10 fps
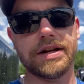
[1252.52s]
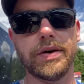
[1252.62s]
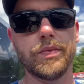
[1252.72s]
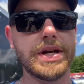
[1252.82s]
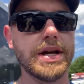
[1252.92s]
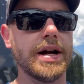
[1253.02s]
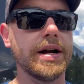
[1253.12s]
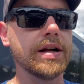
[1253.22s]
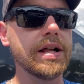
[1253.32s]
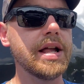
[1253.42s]
that we,
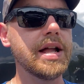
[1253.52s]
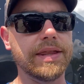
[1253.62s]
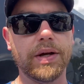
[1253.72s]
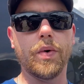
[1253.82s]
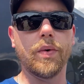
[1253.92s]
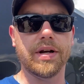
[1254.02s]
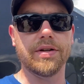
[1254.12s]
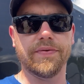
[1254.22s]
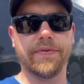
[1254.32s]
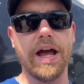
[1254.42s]
uh, I think what we're gonna
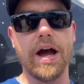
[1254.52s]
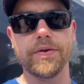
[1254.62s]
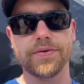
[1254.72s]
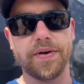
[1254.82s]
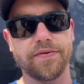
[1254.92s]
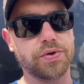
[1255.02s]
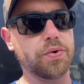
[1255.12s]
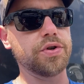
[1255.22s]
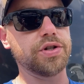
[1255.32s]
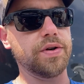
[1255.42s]
do for now is we have a
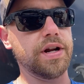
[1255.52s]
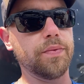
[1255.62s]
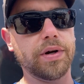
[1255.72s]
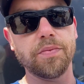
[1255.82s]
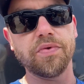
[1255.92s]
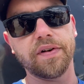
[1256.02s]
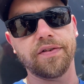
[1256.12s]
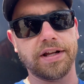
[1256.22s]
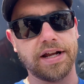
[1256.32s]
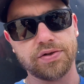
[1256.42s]
storage unit. We're gonna move
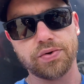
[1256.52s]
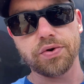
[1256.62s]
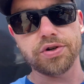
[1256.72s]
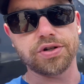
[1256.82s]
everything at storage